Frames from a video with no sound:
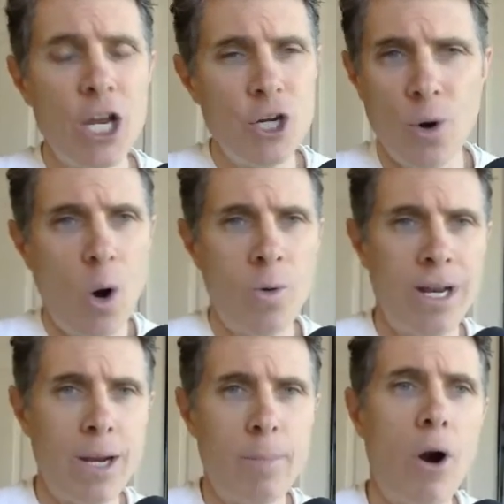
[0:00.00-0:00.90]
you're
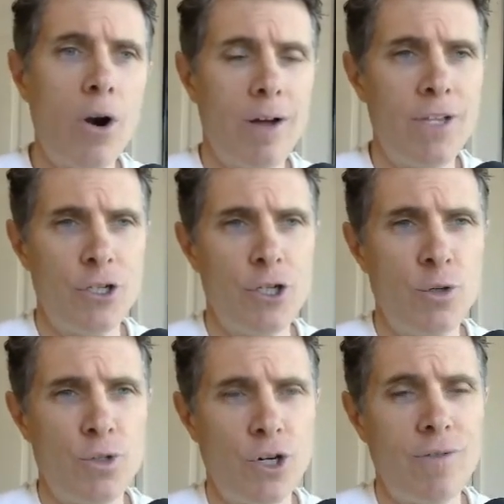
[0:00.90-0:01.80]
already a part of this new
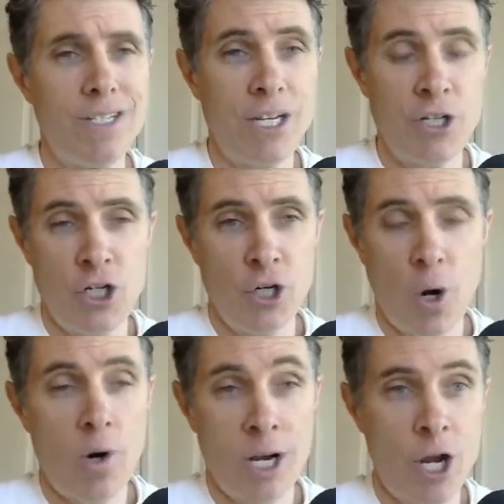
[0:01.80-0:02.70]
service and should
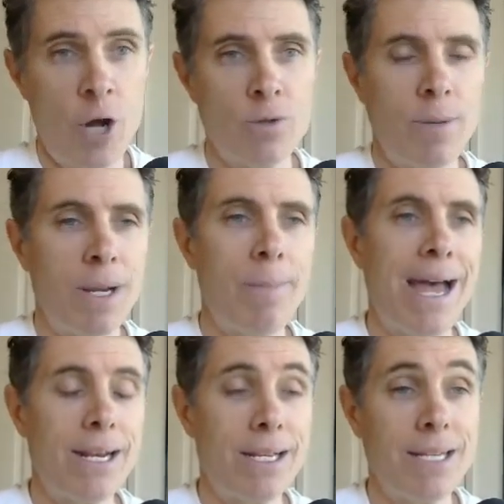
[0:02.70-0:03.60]
already know something about
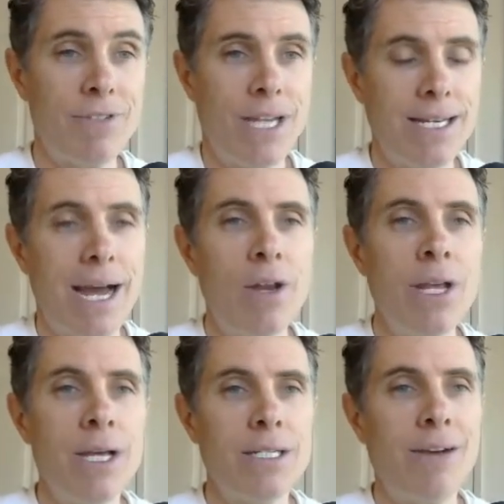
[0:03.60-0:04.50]
it because I've sent out
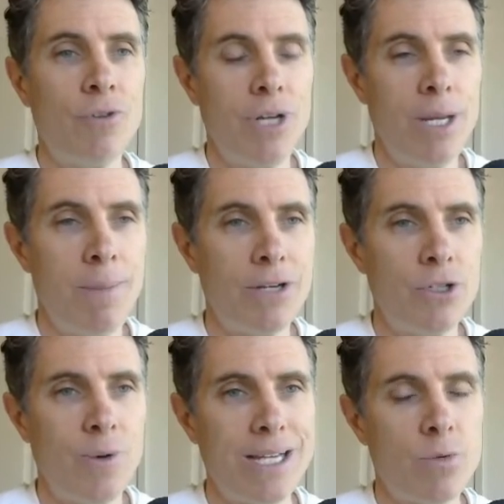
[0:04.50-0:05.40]
several emails
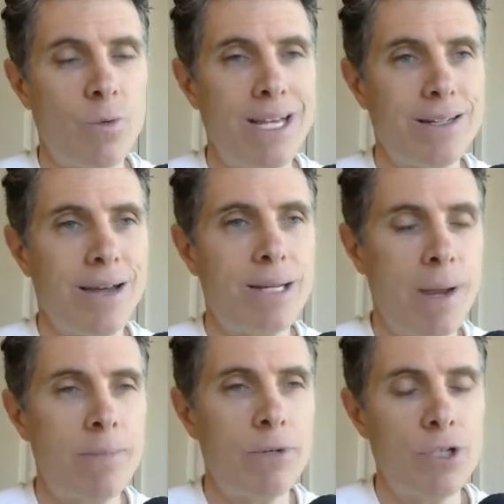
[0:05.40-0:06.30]
to SYS Select
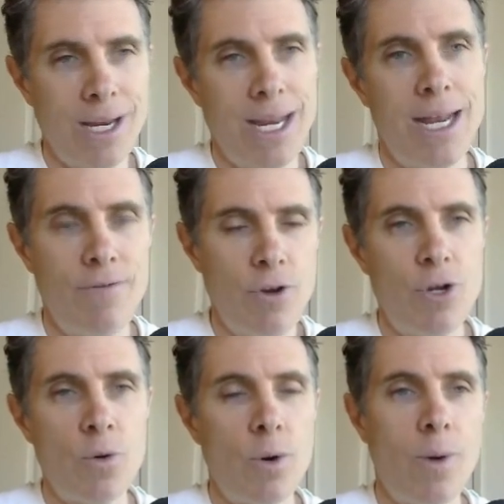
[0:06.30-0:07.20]
members. So again, if you
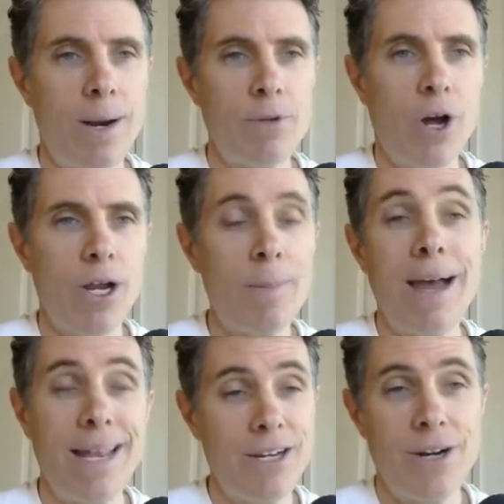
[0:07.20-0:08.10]
don't know what I'm talking
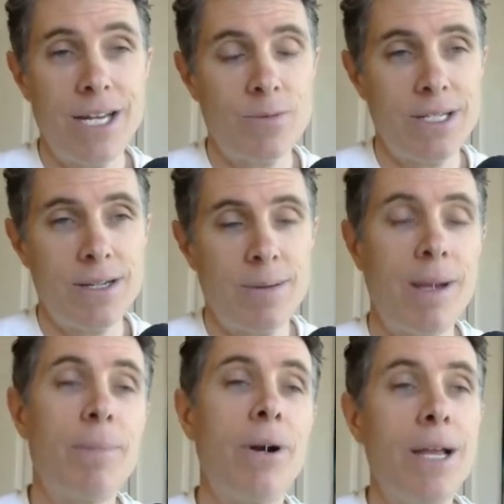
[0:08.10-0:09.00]
about and you're an SYS Select
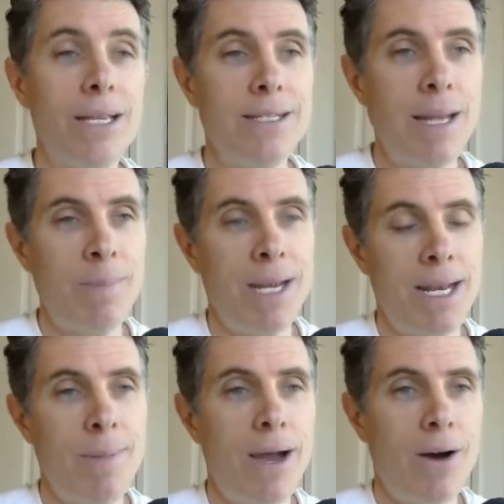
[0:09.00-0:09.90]
member, send me an
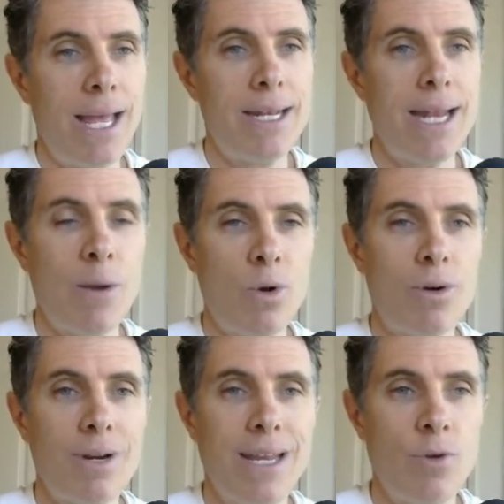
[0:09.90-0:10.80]
email and and I
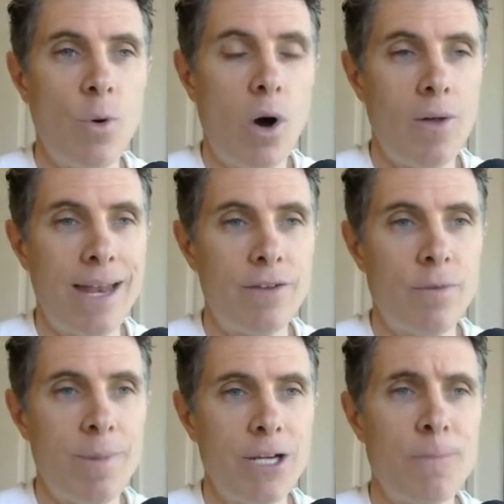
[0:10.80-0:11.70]
will give you all that
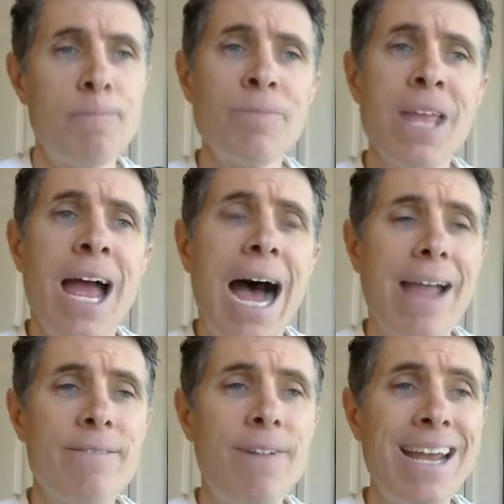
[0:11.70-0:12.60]
information. I
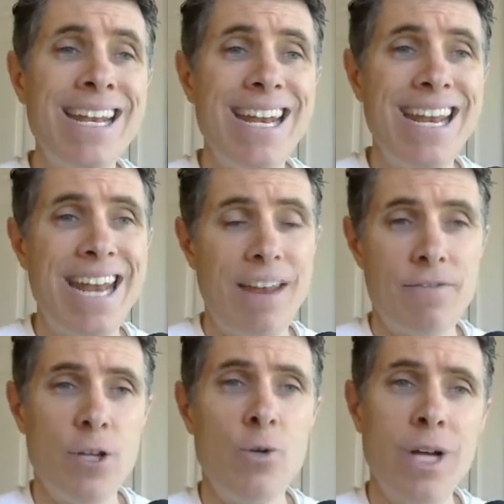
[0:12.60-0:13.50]
invited in a
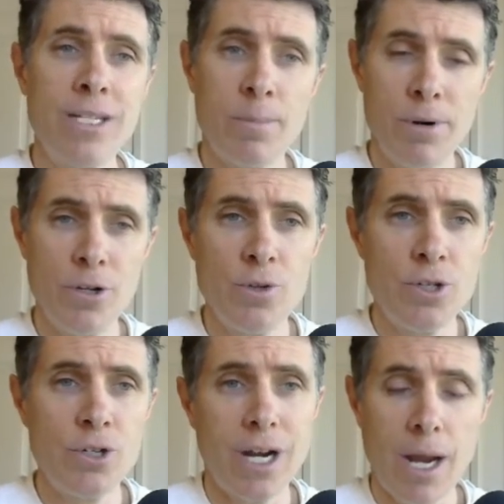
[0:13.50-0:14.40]
few dozen
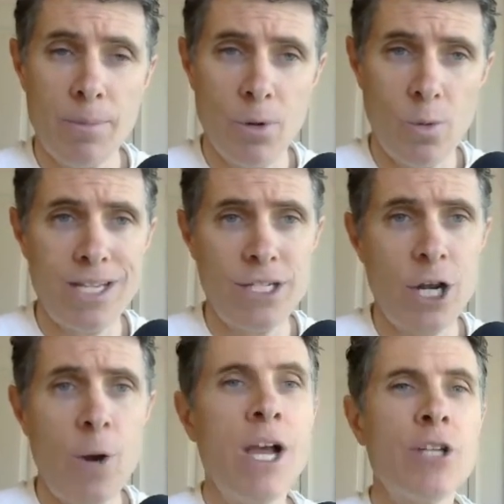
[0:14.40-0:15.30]
producers a couple of weeks
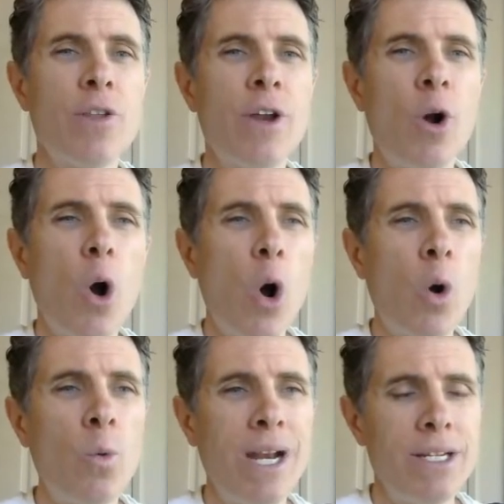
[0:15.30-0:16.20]
ago, so there are
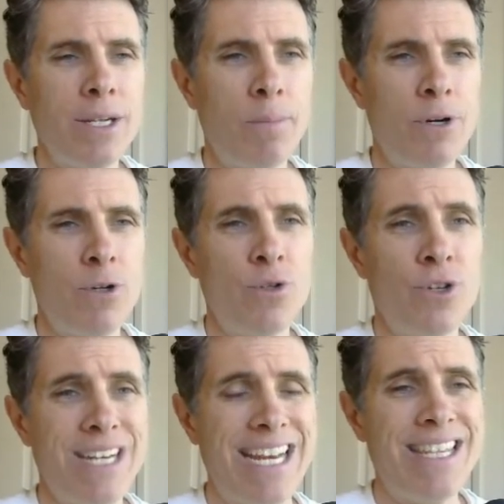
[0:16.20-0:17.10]
already some
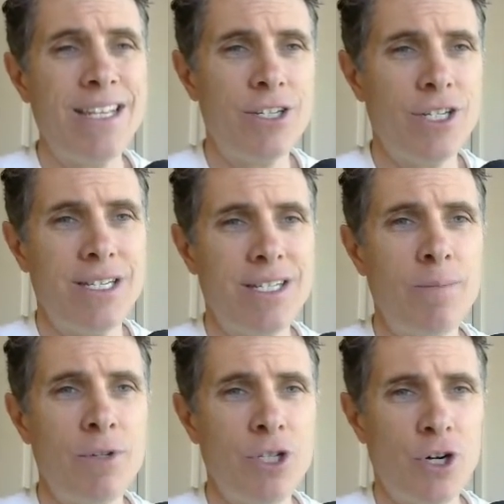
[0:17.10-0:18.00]
producers in the
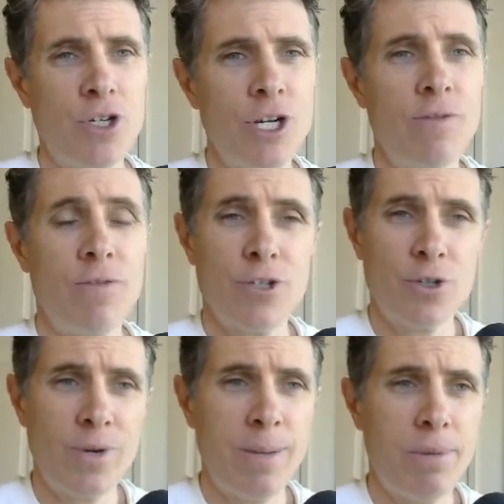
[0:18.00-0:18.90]
system searching for
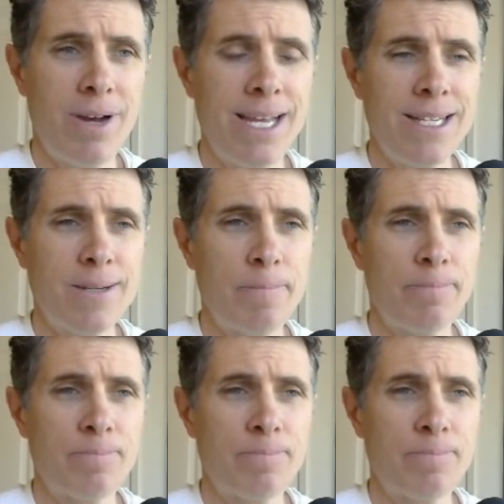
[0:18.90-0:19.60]
screenplays.